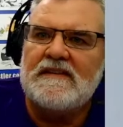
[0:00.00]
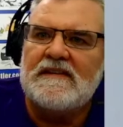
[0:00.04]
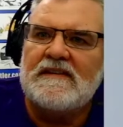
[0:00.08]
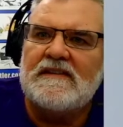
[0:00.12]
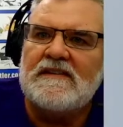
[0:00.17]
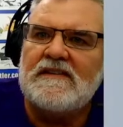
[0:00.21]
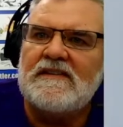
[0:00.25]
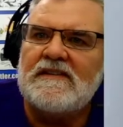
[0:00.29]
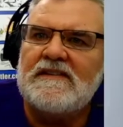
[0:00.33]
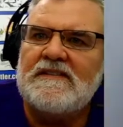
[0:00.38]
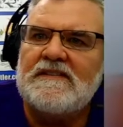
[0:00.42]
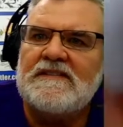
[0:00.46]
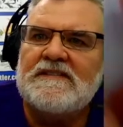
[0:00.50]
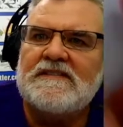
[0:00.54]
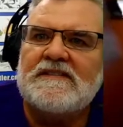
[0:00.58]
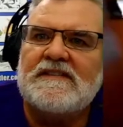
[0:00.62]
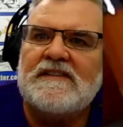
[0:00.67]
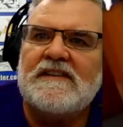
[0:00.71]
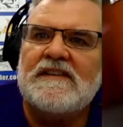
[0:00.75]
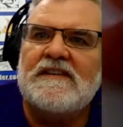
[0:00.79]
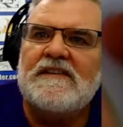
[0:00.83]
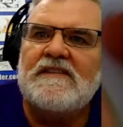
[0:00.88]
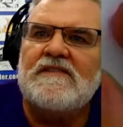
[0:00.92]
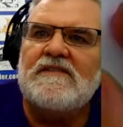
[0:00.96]
Good to
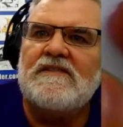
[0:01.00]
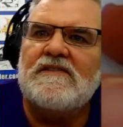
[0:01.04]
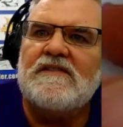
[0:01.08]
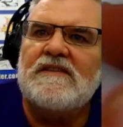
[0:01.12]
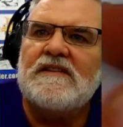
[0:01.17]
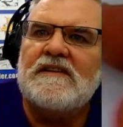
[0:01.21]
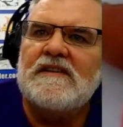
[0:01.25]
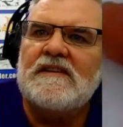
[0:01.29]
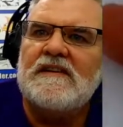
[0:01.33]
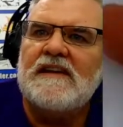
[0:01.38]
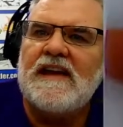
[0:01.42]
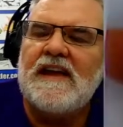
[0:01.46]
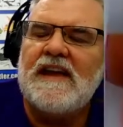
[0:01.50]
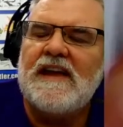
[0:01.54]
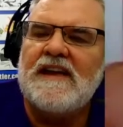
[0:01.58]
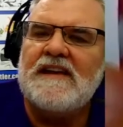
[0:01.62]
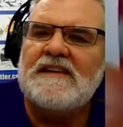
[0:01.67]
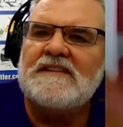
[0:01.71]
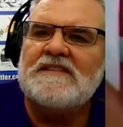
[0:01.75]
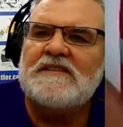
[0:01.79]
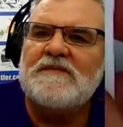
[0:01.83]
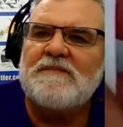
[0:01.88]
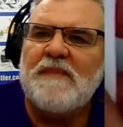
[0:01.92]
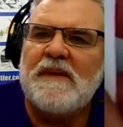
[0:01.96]
see you.
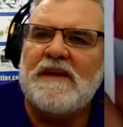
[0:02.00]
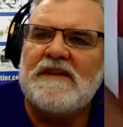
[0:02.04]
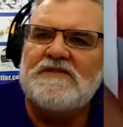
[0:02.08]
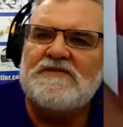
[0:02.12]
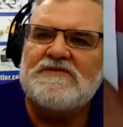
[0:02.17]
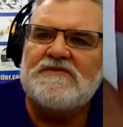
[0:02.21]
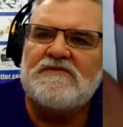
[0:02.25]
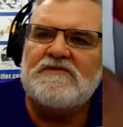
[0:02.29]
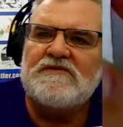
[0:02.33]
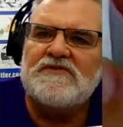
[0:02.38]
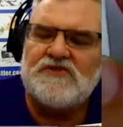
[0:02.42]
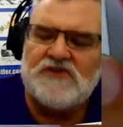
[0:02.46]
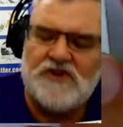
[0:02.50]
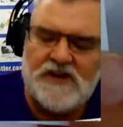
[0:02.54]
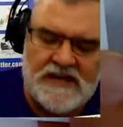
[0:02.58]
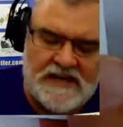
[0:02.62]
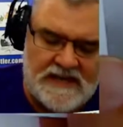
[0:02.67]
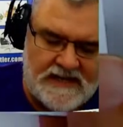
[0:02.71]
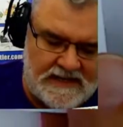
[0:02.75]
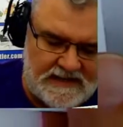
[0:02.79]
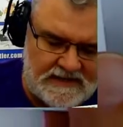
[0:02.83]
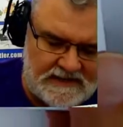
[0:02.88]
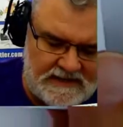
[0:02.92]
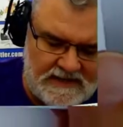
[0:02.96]
Hey, Spencer
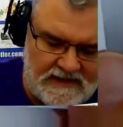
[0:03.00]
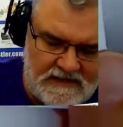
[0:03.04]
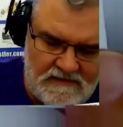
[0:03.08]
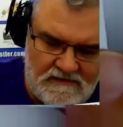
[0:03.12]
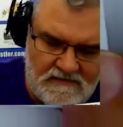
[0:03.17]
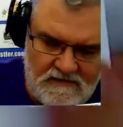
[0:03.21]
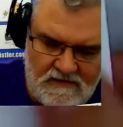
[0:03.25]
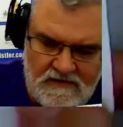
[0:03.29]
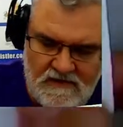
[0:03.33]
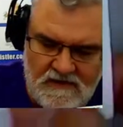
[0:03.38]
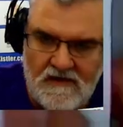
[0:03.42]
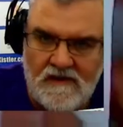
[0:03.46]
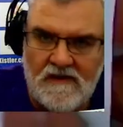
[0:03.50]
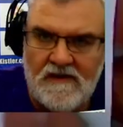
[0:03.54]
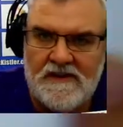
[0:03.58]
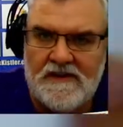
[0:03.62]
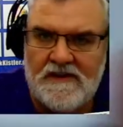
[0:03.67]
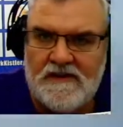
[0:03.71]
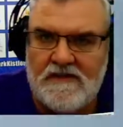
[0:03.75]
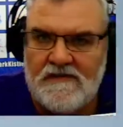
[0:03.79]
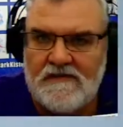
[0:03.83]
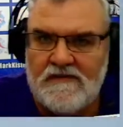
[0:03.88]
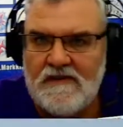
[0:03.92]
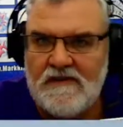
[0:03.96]
Jennings, how are
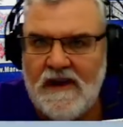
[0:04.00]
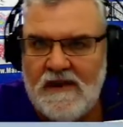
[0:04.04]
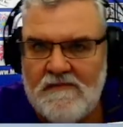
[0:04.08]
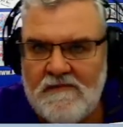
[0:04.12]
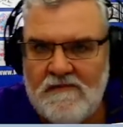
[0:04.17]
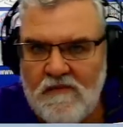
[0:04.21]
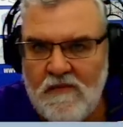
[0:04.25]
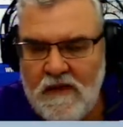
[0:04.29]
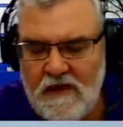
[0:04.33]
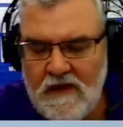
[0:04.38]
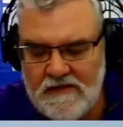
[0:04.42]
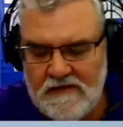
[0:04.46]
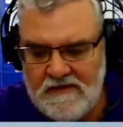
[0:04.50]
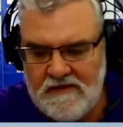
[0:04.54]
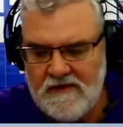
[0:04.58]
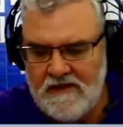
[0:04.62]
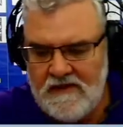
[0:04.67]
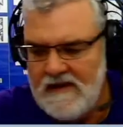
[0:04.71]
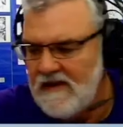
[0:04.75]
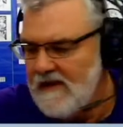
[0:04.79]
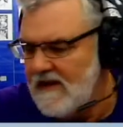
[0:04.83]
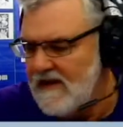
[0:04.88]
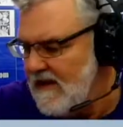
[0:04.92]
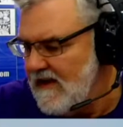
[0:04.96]
you? I, well,
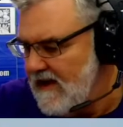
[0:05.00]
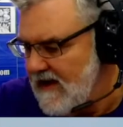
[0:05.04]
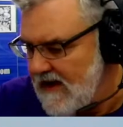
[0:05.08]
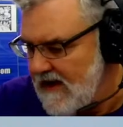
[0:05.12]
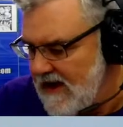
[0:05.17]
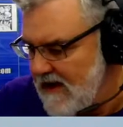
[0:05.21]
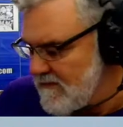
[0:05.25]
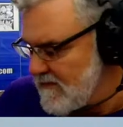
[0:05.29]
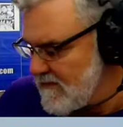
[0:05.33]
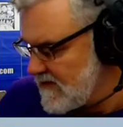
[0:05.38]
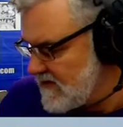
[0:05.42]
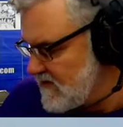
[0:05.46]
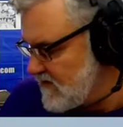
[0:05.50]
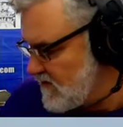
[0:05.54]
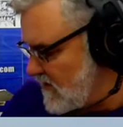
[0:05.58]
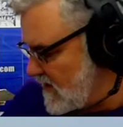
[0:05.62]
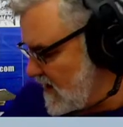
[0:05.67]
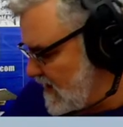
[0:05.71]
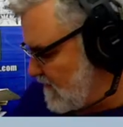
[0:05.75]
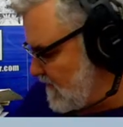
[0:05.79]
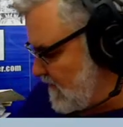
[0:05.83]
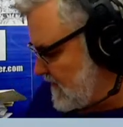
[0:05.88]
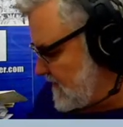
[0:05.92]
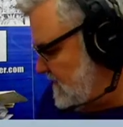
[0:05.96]
I missed
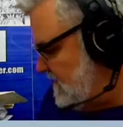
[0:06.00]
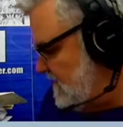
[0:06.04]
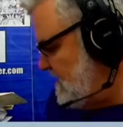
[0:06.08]
drawing with you